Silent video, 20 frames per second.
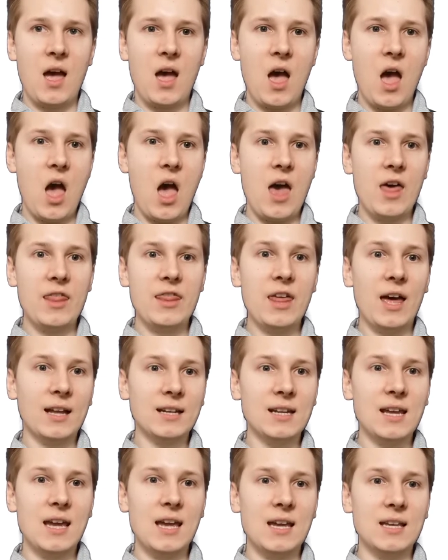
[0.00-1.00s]

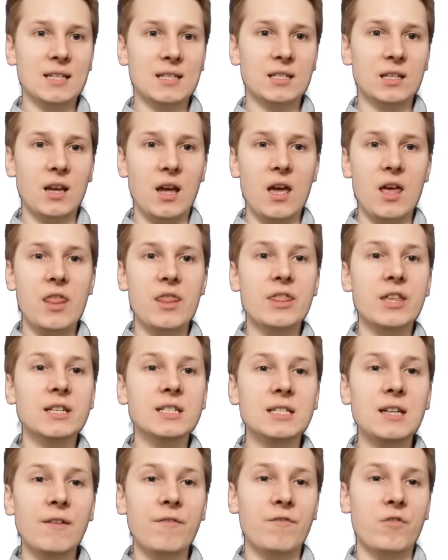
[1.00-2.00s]
That is
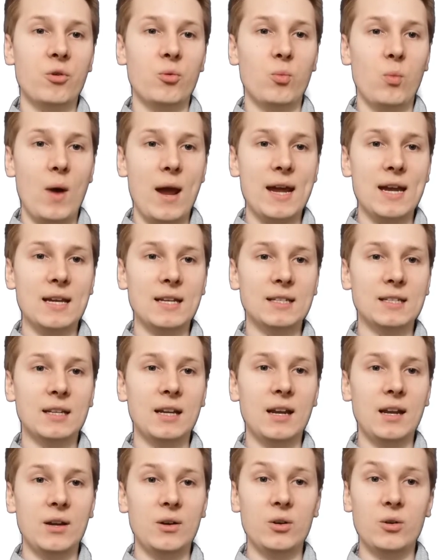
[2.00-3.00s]
the different ways
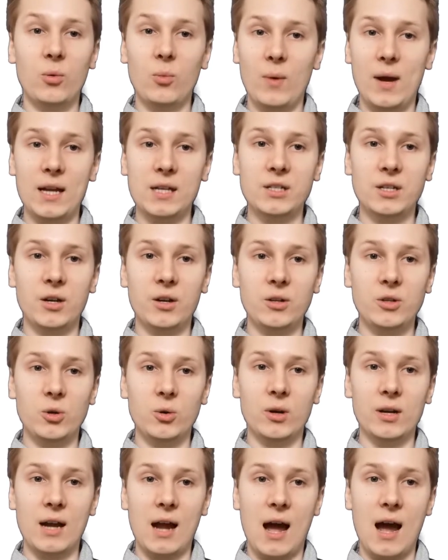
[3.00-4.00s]
in which
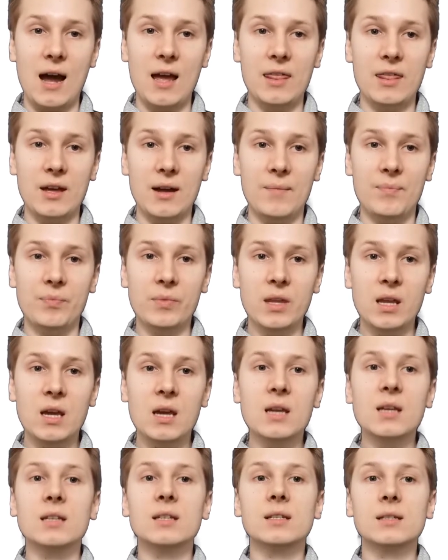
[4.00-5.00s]
you can either
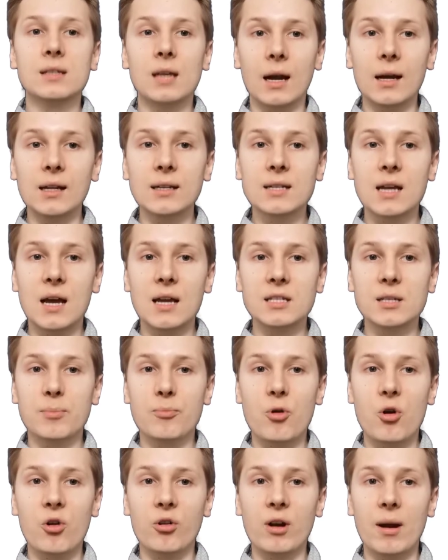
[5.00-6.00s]
sanitize a
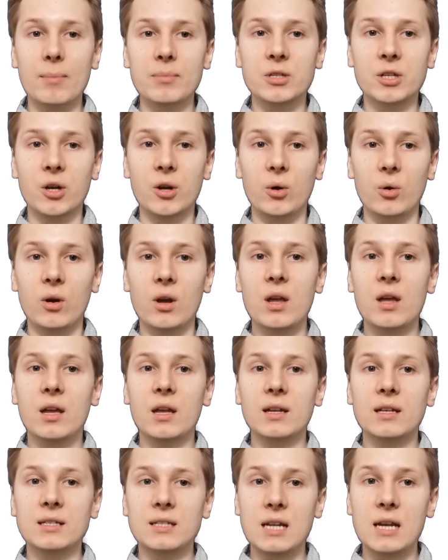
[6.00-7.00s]
program to
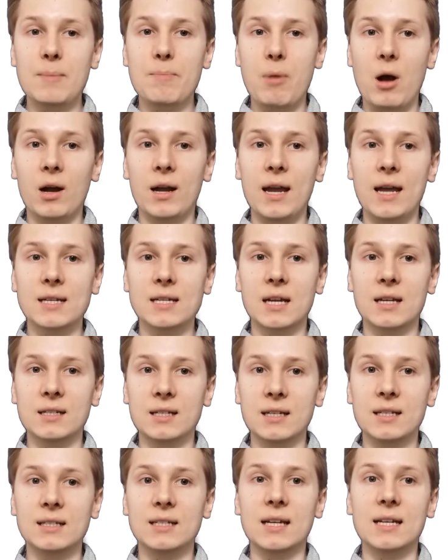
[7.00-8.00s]
debug it
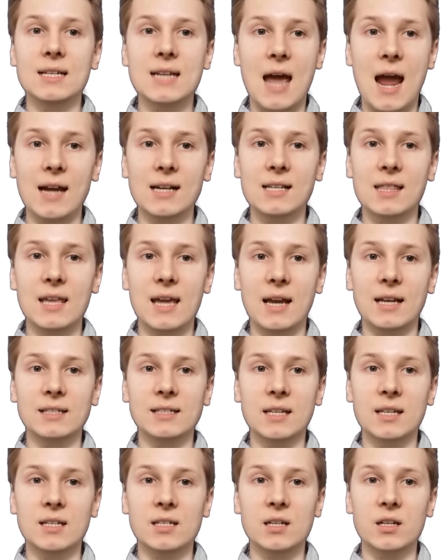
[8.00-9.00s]
and detect the
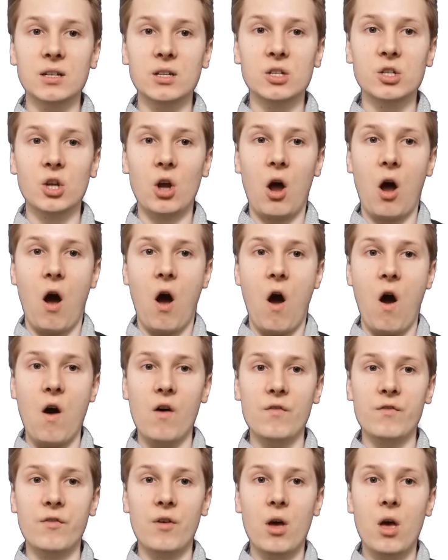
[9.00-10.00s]
existence
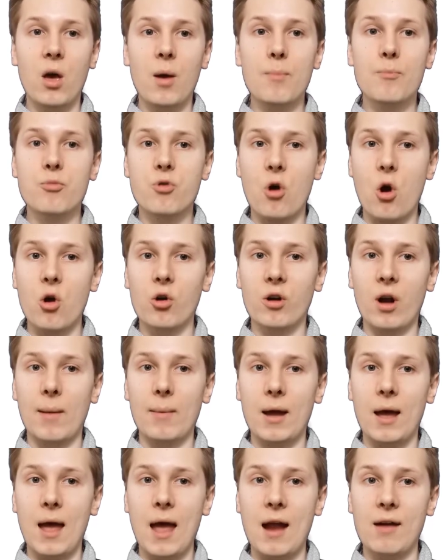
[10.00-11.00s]
of
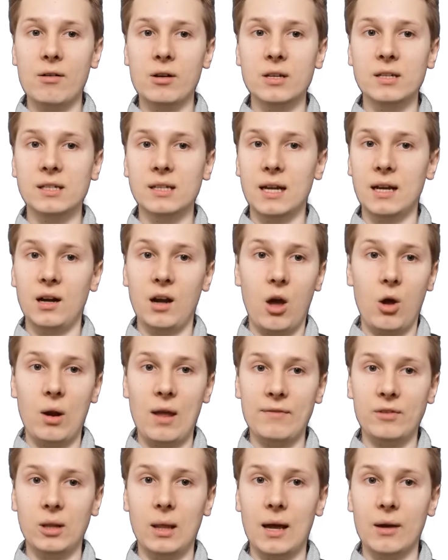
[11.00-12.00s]
programmer errors in
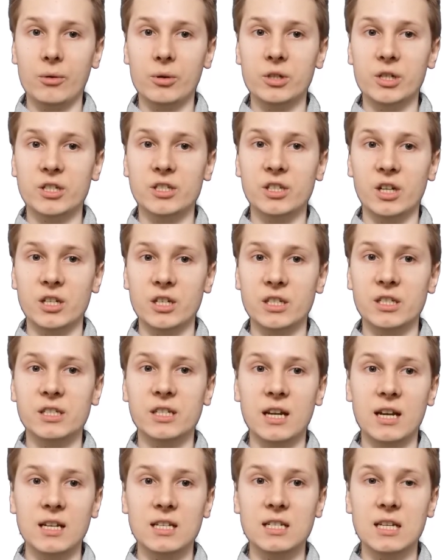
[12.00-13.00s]
low-level languages such as
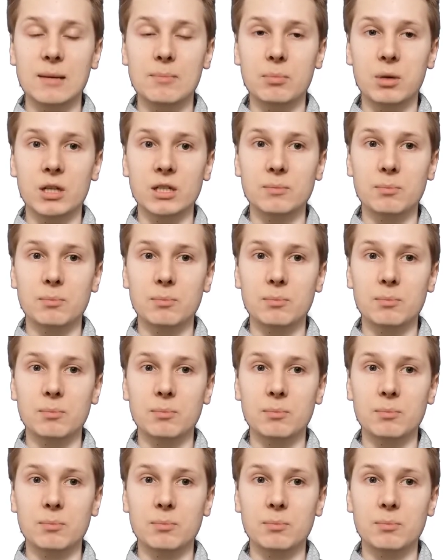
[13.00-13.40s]
C and C++,